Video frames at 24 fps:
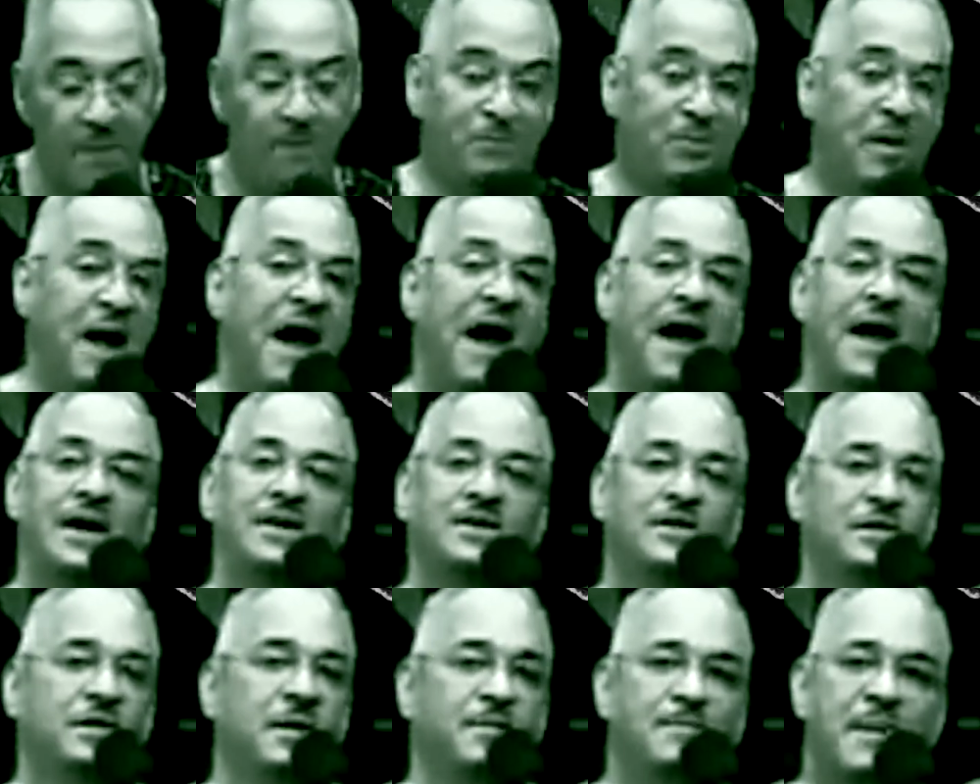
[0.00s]
Prior
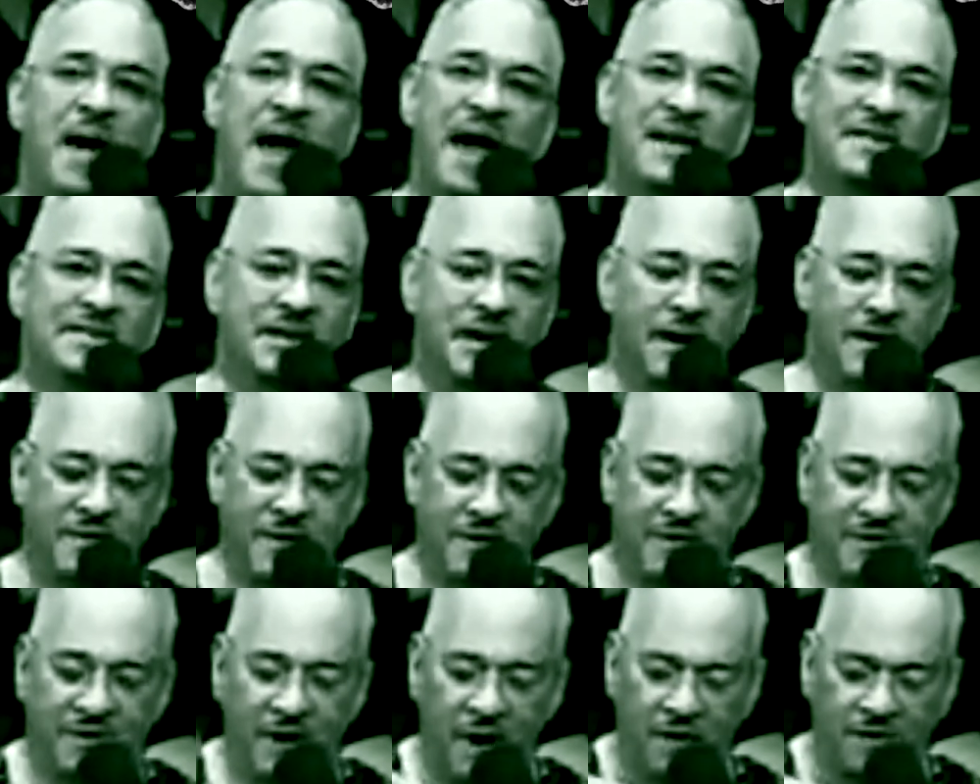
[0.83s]
to the passing of
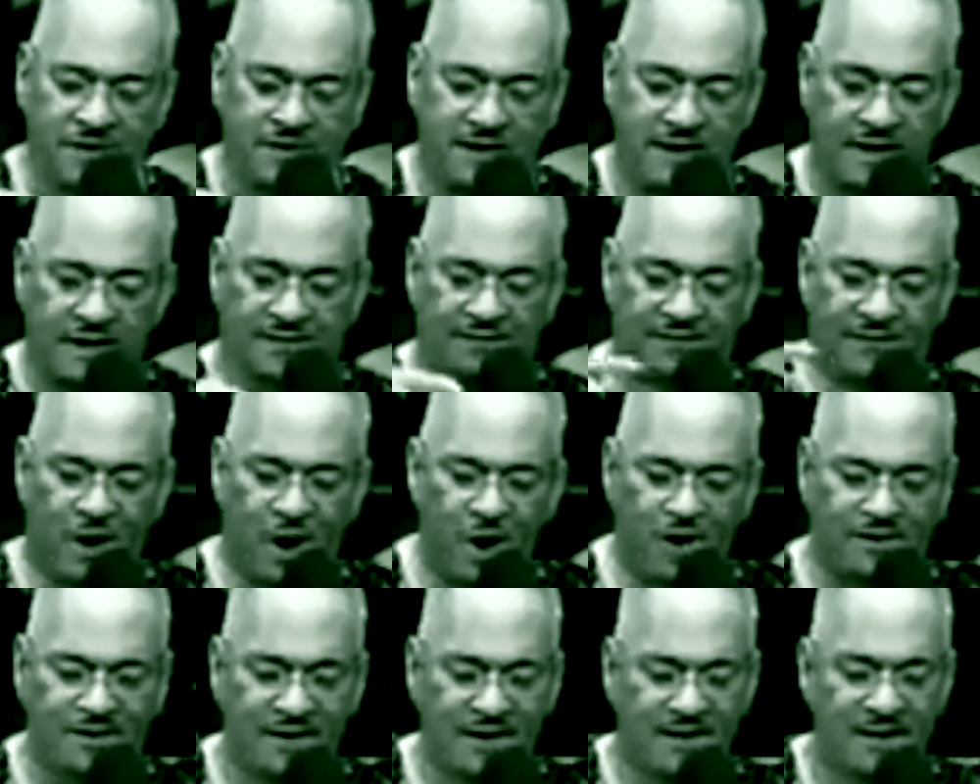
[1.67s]
the 13th,
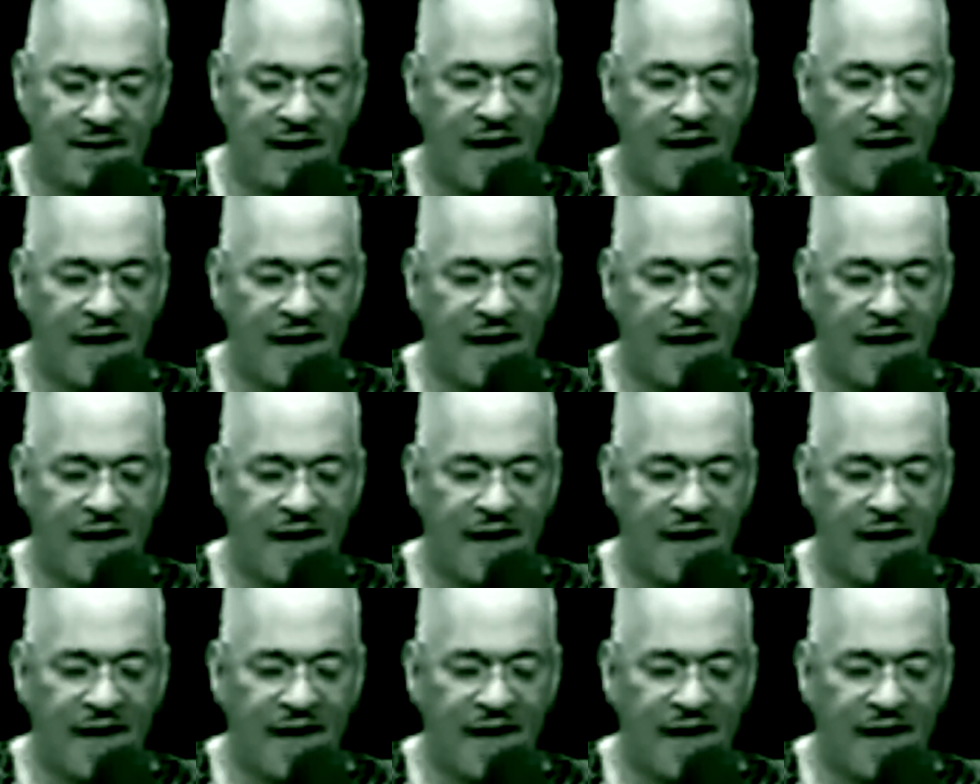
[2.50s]
14th,